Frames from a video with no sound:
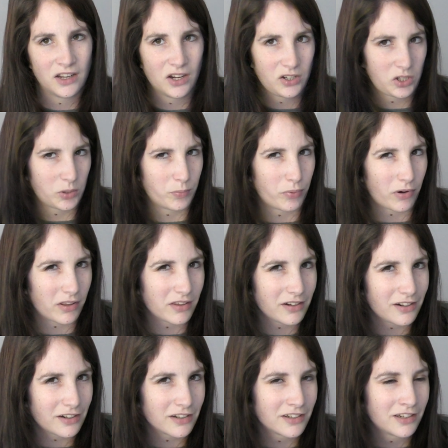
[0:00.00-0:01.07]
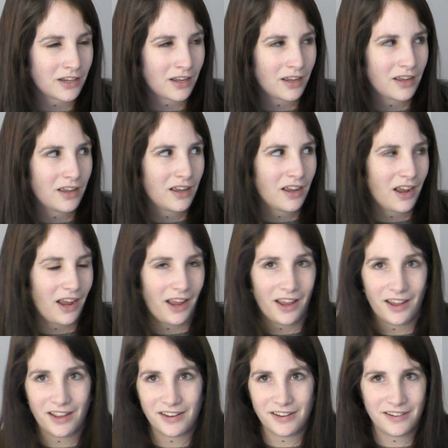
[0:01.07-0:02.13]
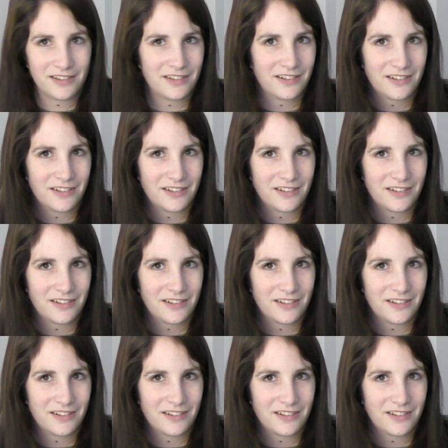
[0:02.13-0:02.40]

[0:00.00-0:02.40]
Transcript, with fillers: her brother, and